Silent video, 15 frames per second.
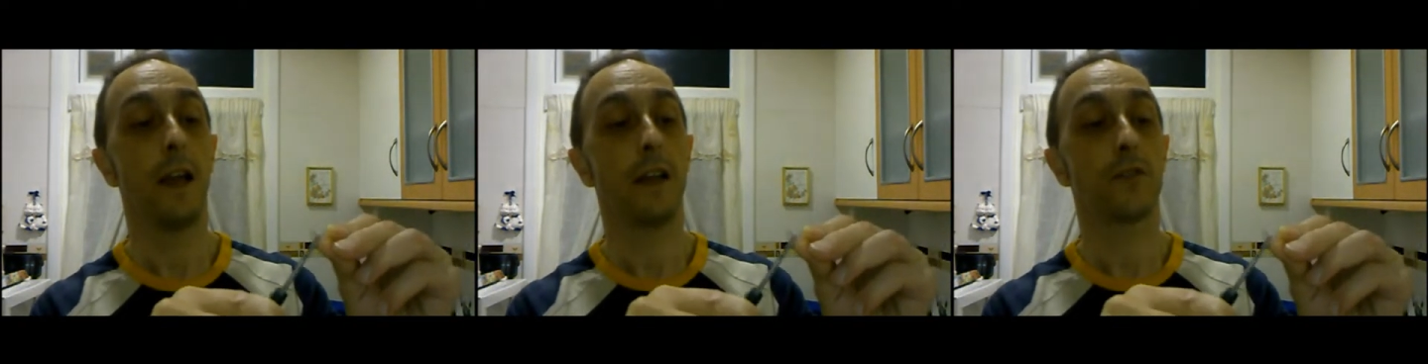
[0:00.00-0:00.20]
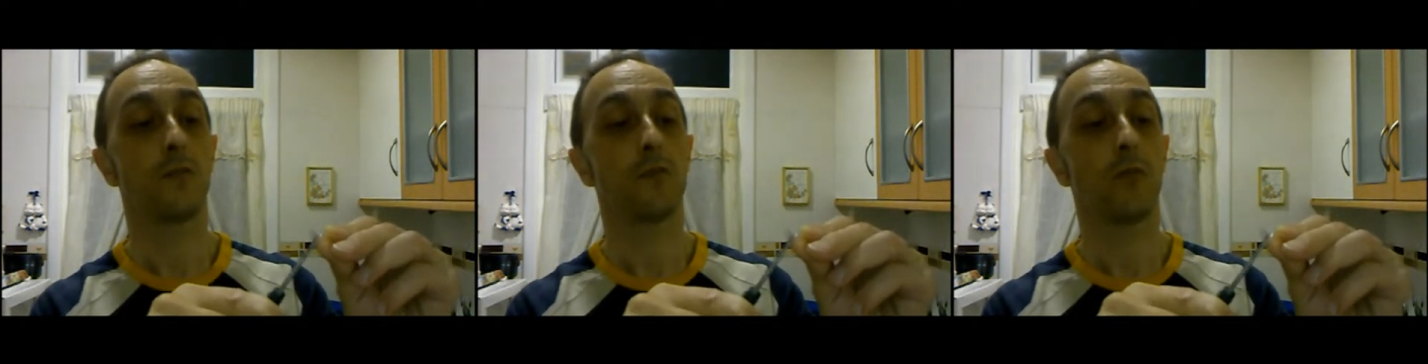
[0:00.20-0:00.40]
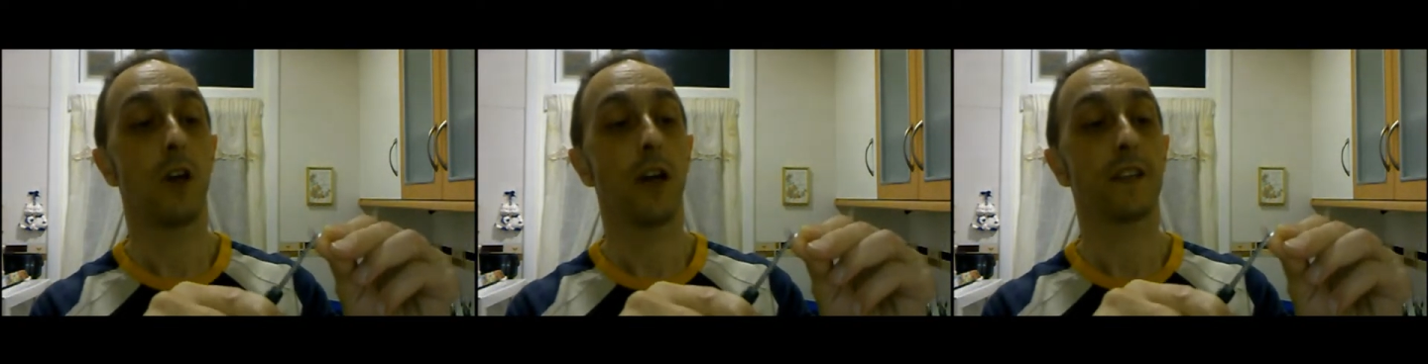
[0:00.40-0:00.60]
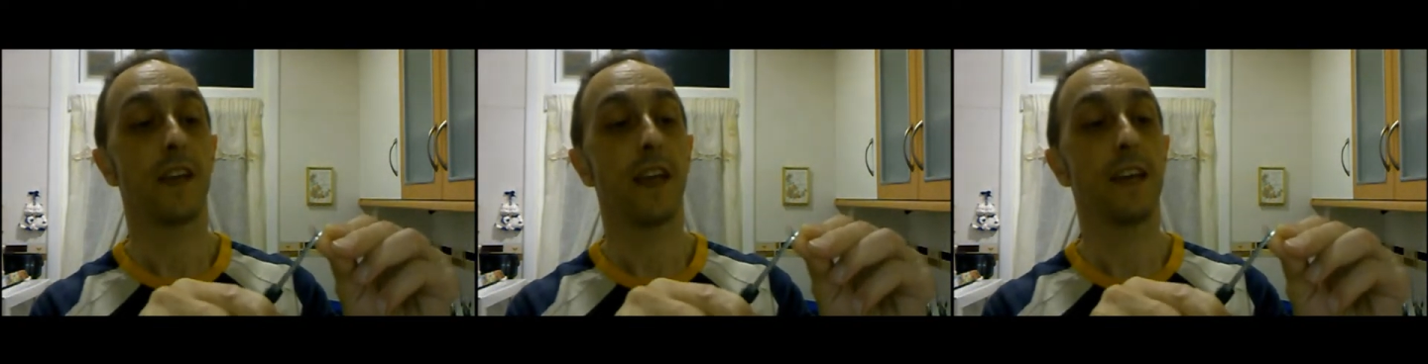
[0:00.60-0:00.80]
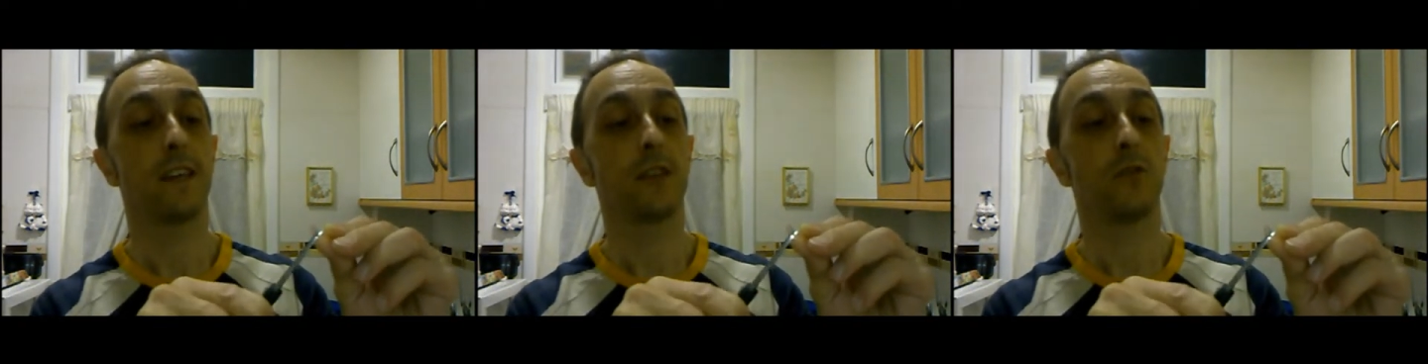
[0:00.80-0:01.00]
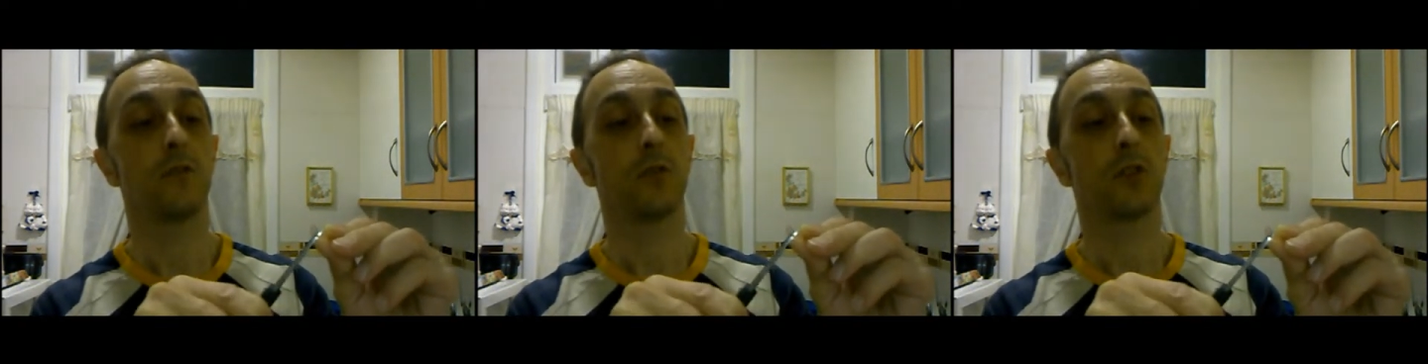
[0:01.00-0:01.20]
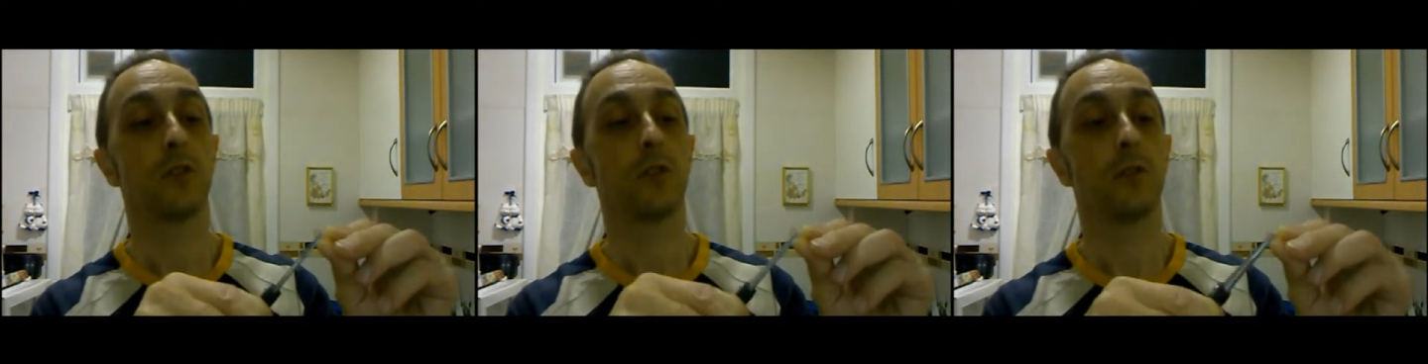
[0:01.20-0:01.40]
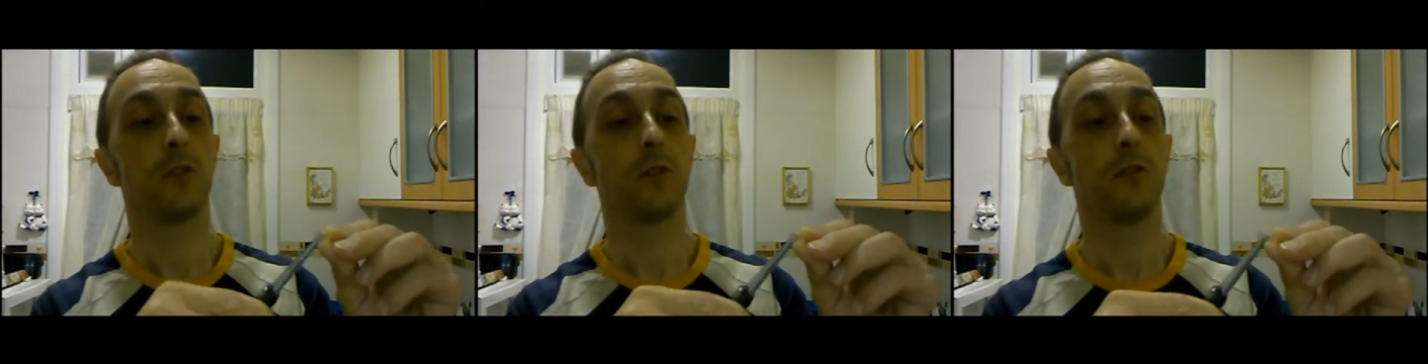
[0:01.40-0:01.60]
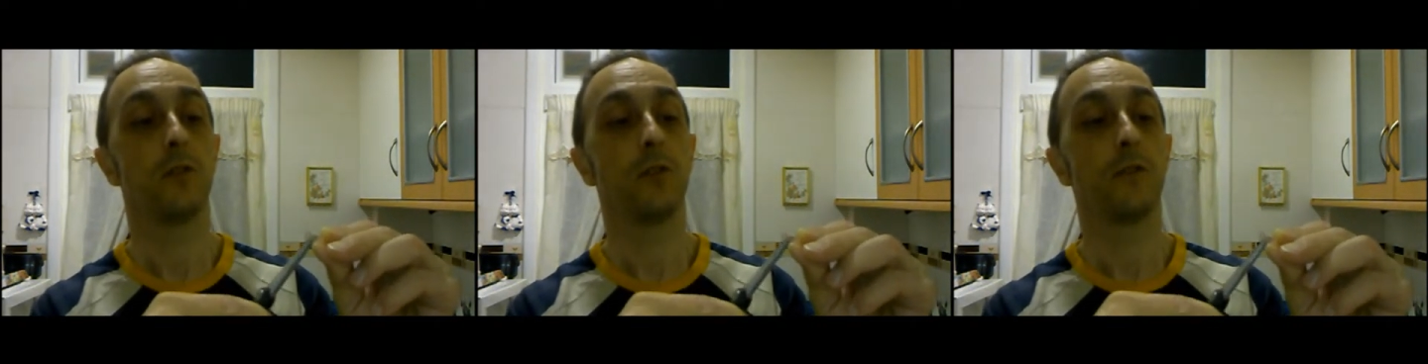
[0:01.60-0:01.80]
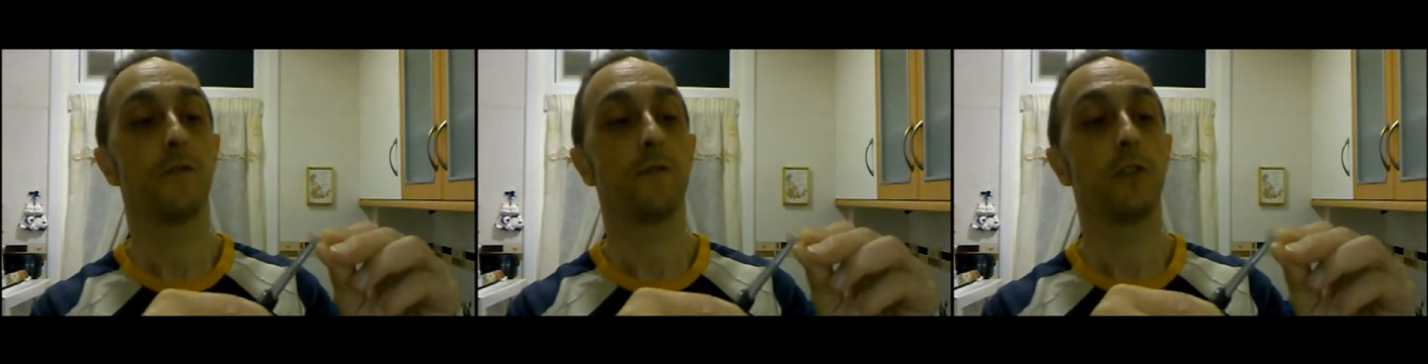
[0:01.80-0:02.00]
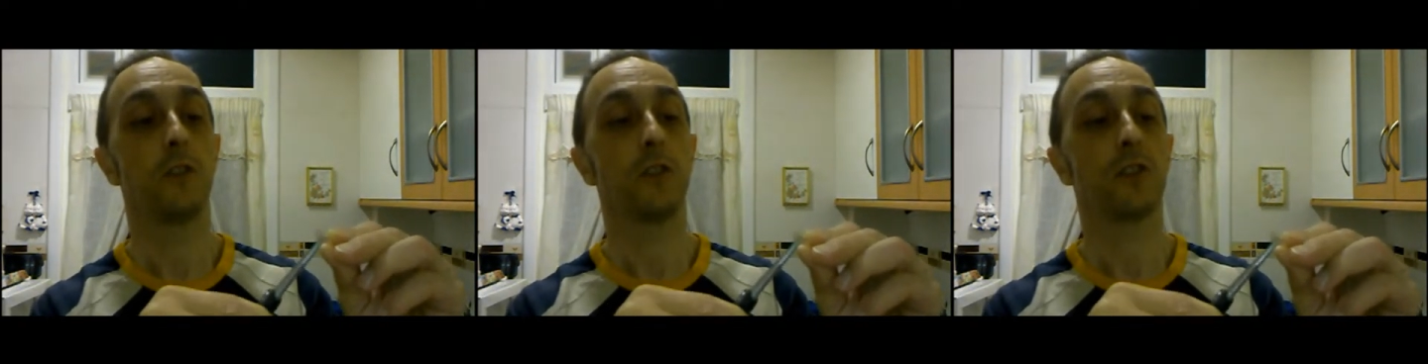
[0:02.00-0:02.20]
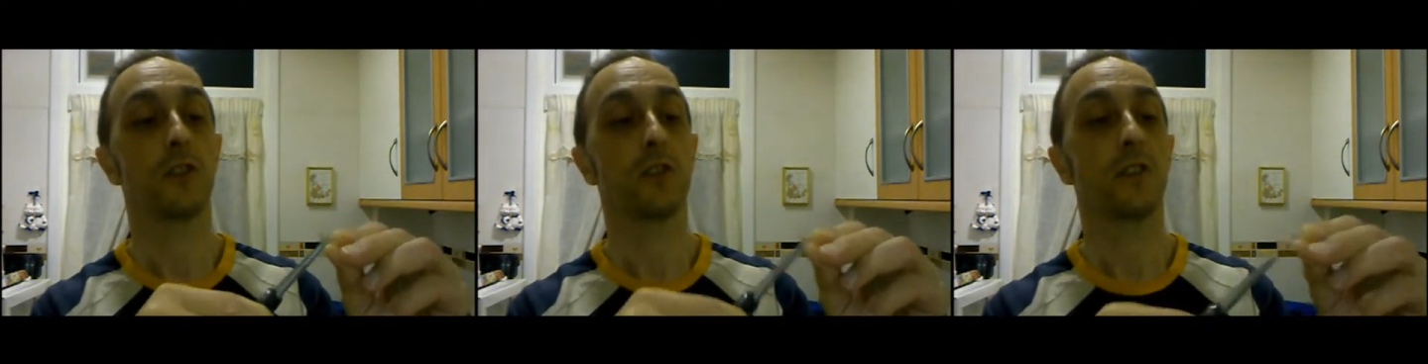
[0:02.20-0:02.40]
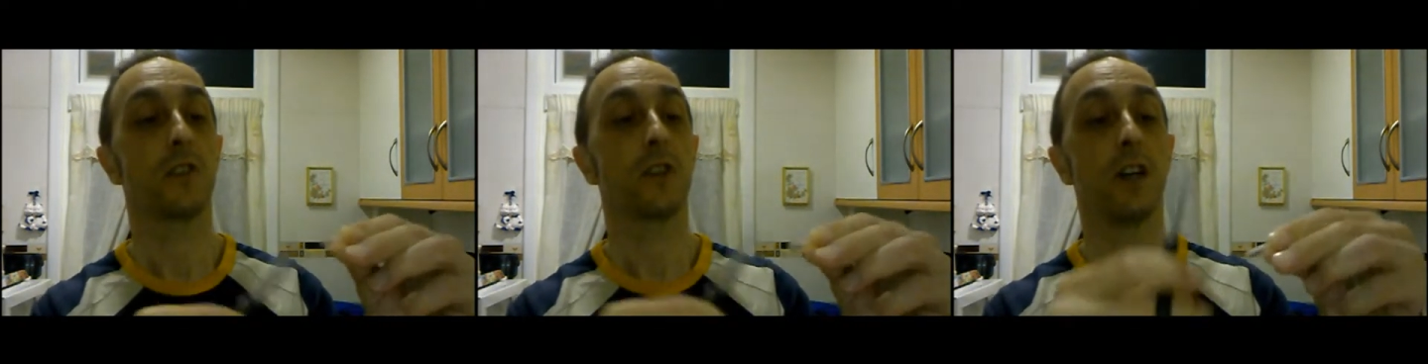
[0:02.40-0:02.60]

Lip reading: at right angles to the first